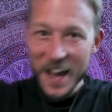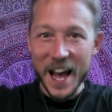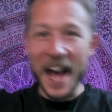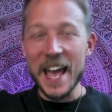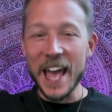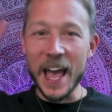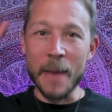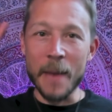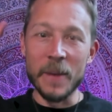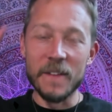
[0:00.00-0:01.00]
I
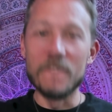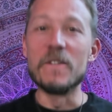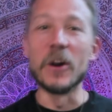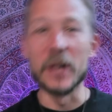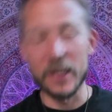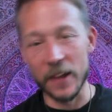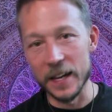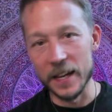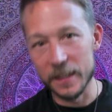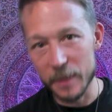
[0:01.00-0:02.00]
am very
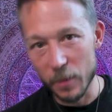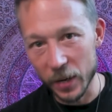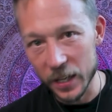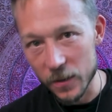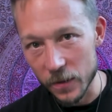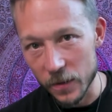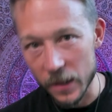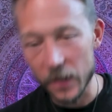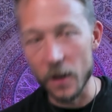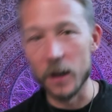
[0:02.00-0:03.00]
excited to be bringing you this
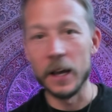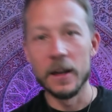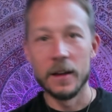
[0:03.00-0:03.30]
song.